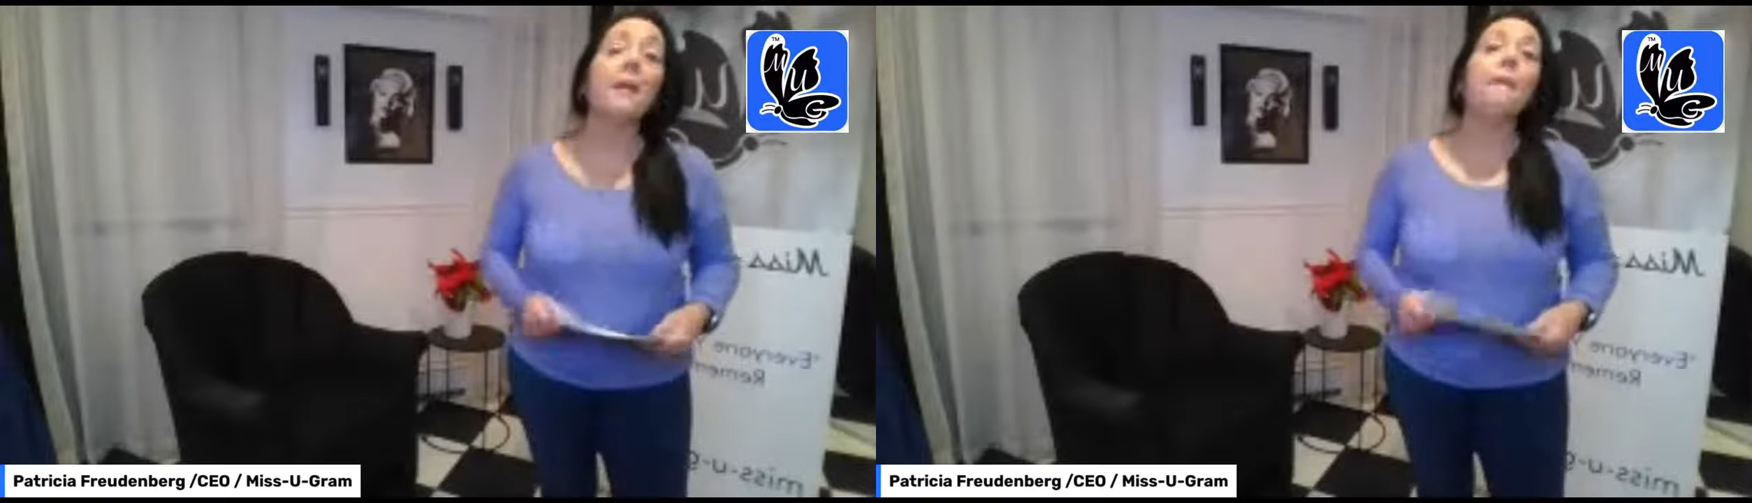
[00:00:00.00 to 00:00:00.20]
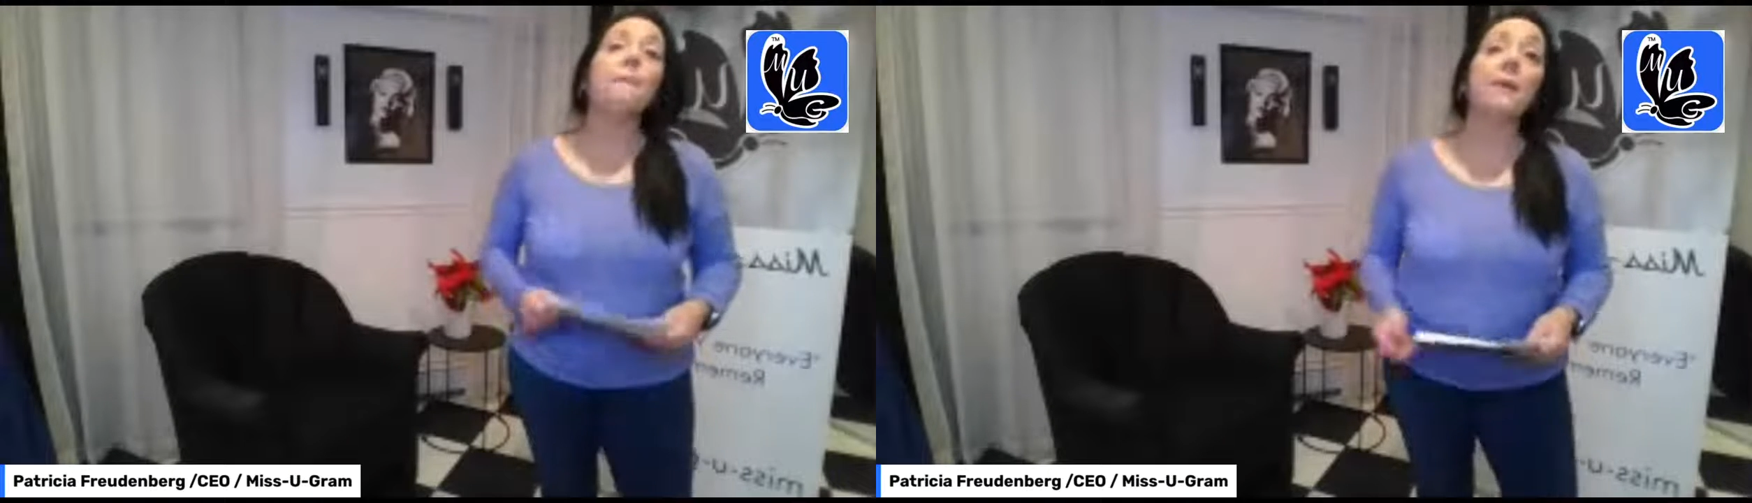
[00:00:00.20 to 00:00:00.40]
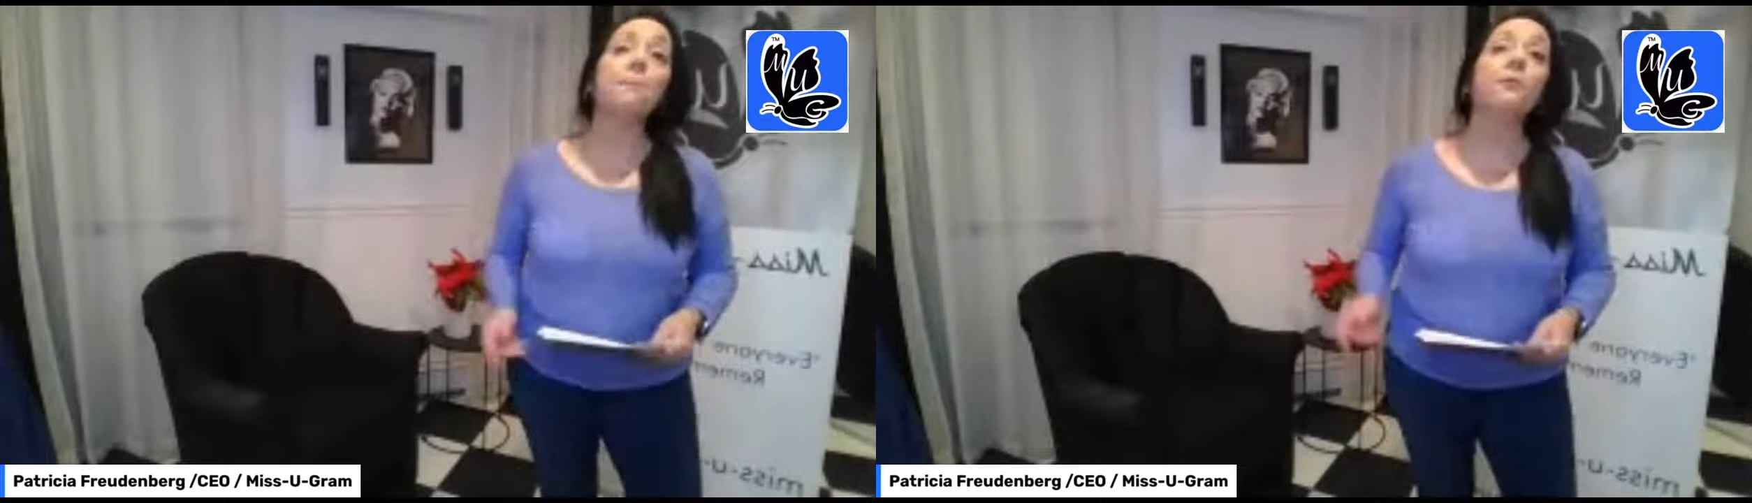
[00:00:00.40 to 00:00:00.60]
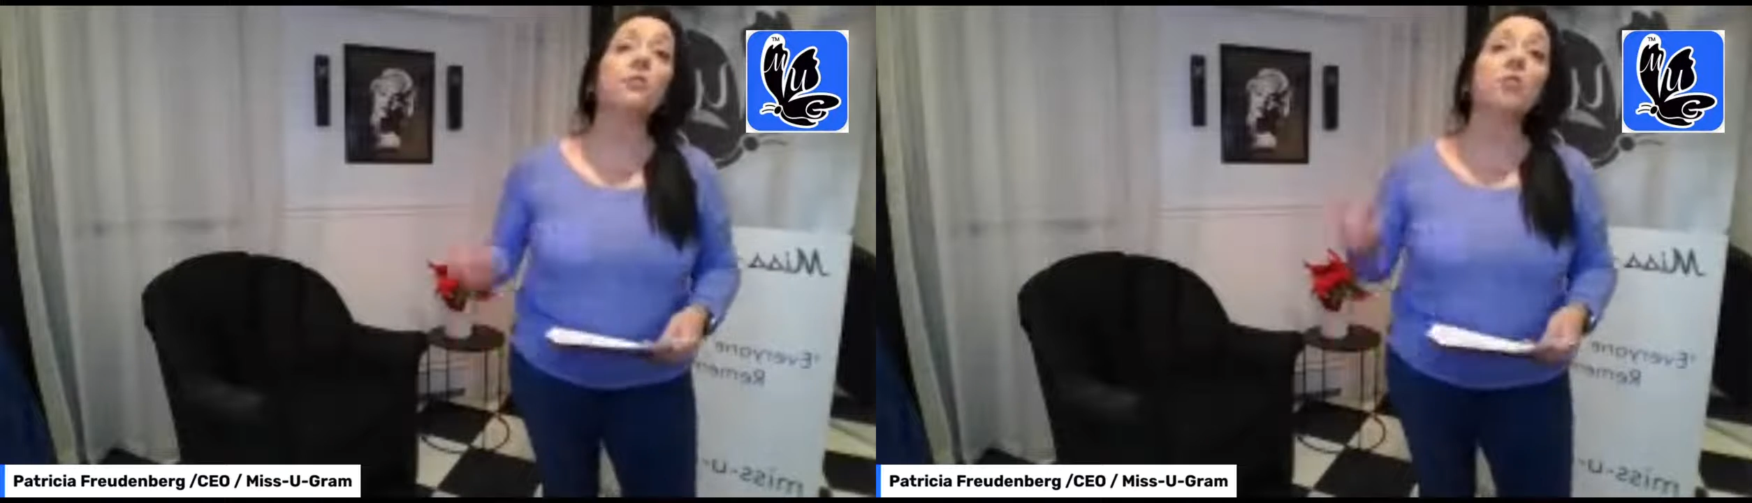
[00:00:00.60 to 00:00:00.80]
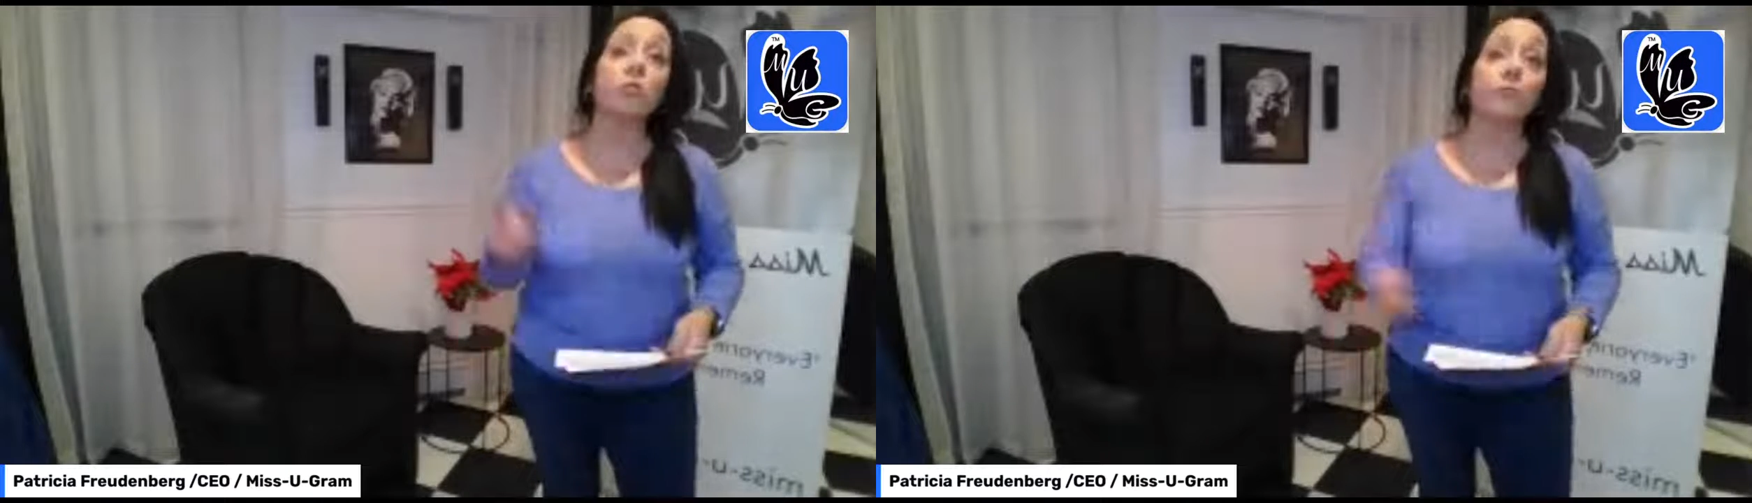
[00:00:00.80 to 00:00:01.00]
people
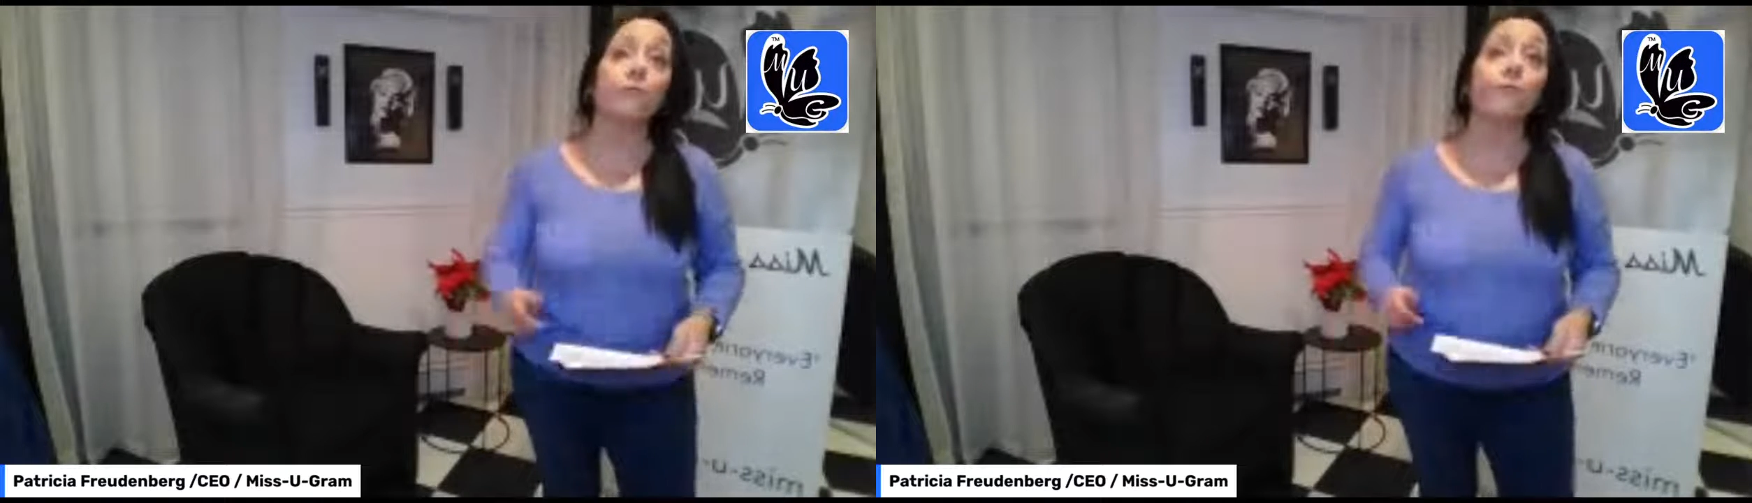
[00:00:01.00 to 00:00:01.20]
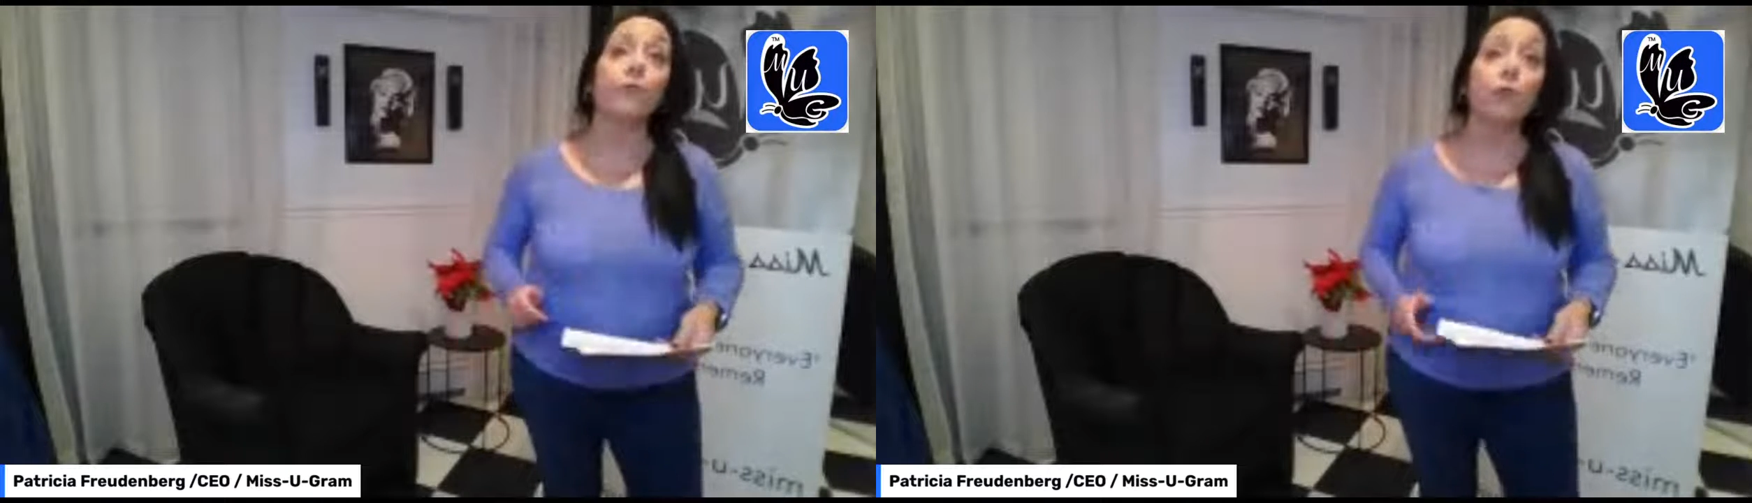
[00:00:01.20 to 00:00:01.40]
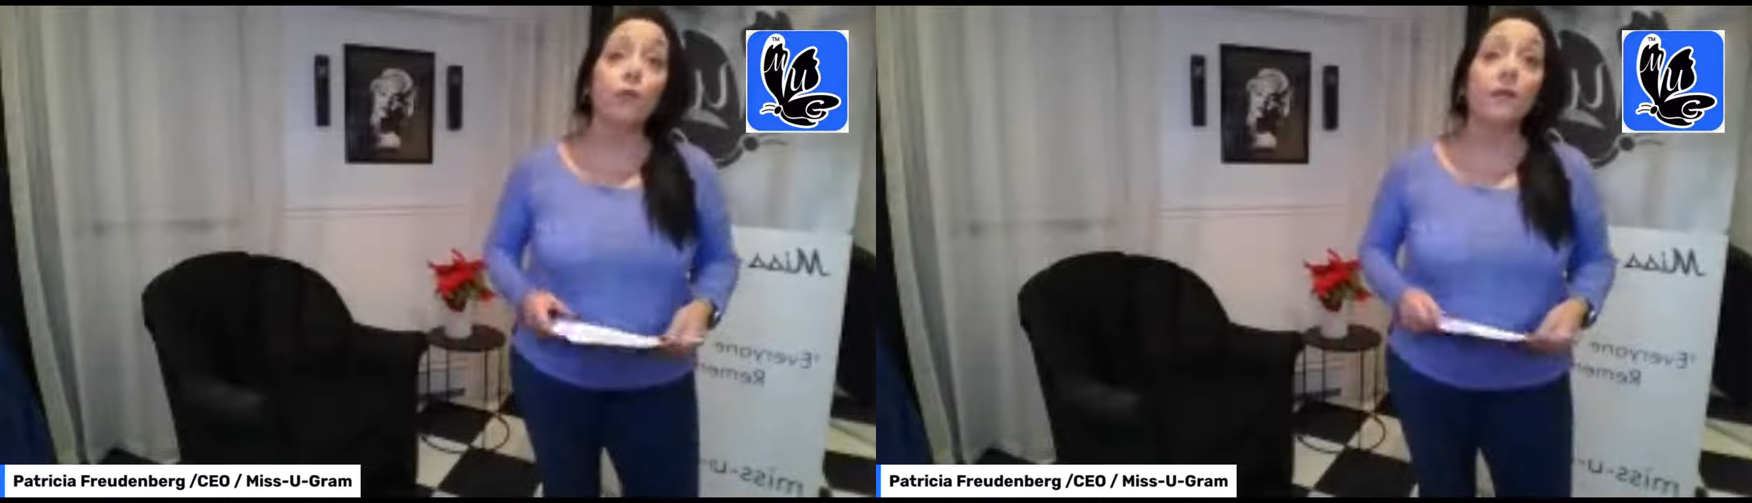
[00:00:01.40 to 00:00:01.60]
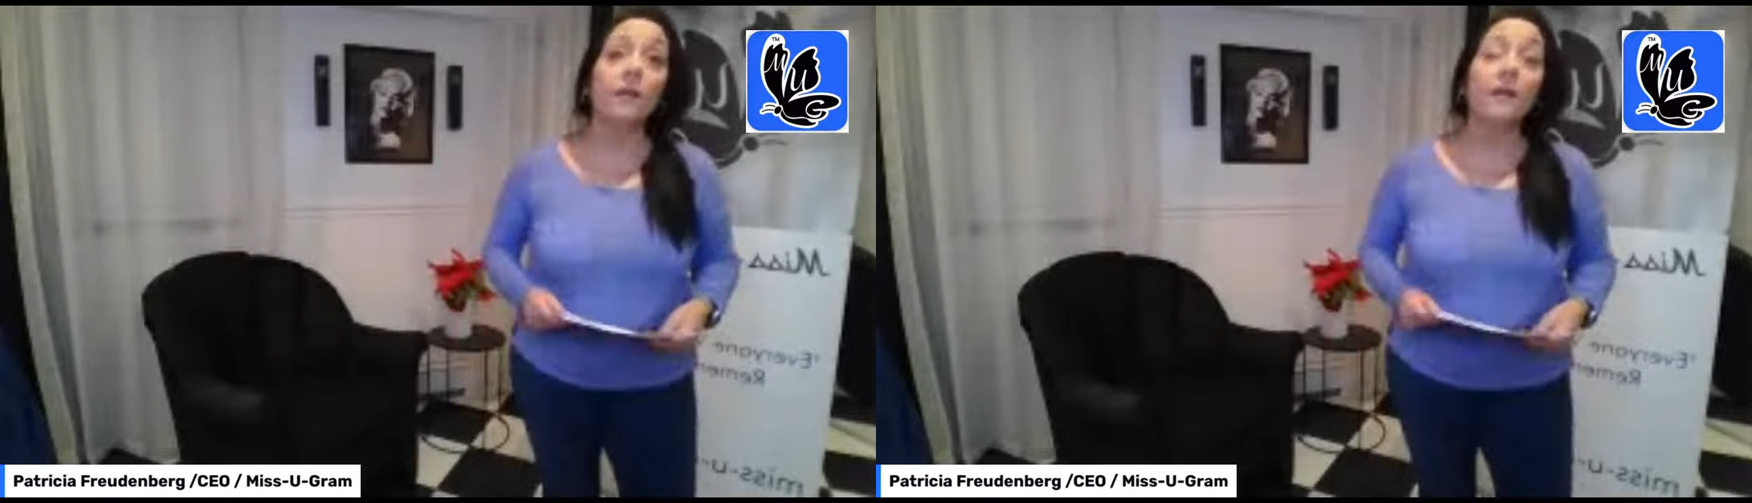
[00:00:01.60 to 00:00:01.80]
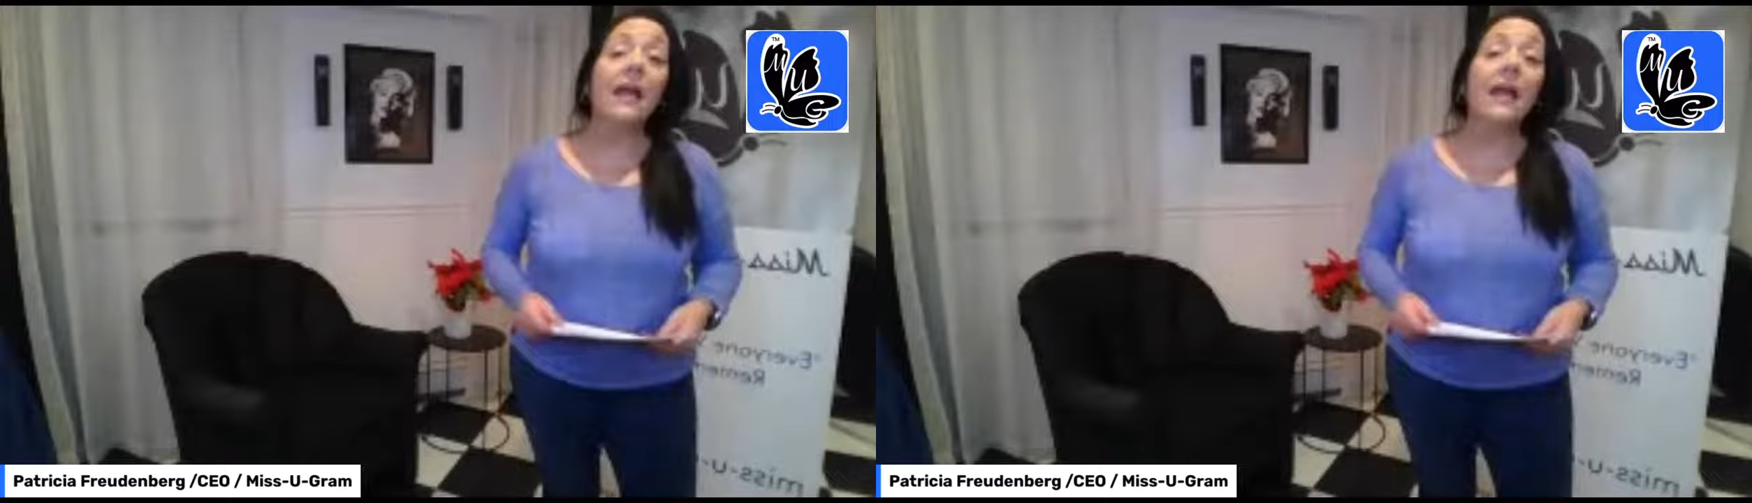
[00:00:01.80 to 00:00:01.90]
deserve food,